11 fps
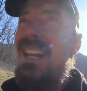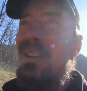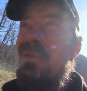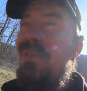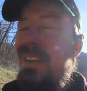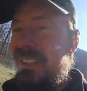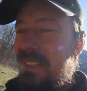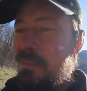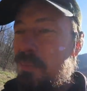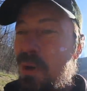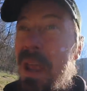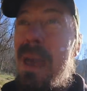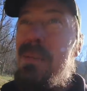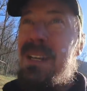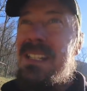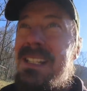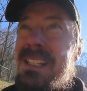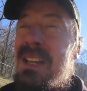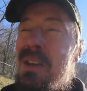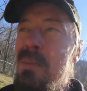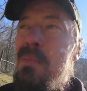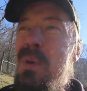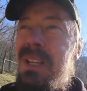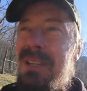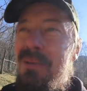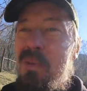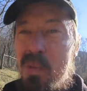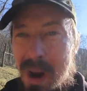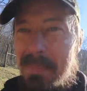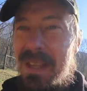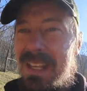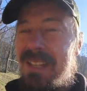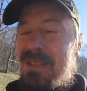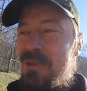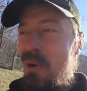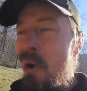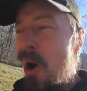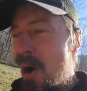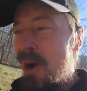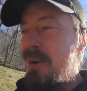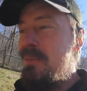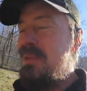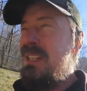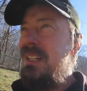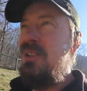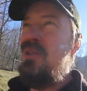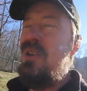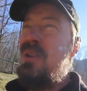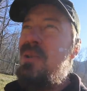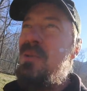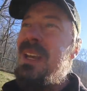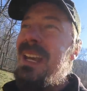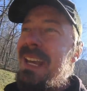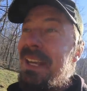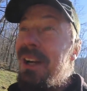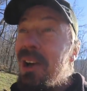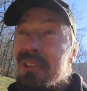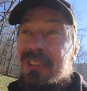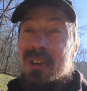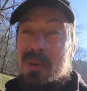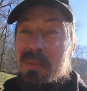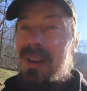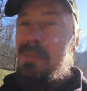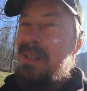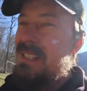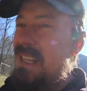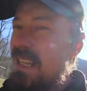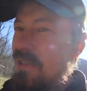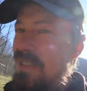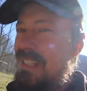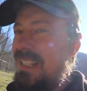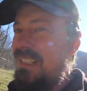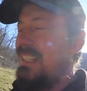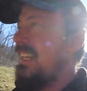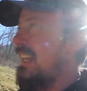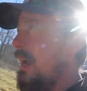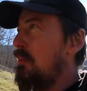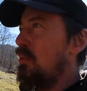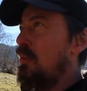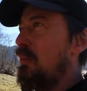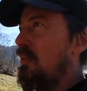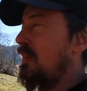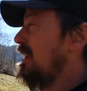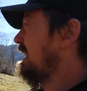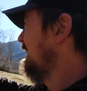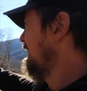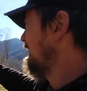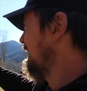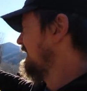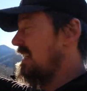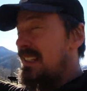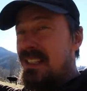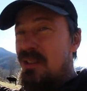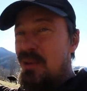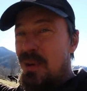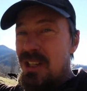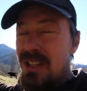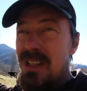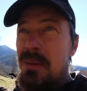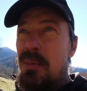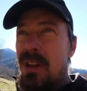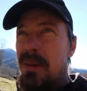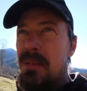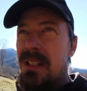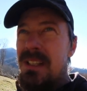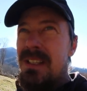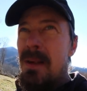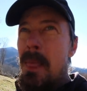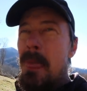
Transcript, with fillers: kind of funnily prohibits putting weapons or arms on a drone. It also prohibits, interestingly, and applicable to this situation, it prohibits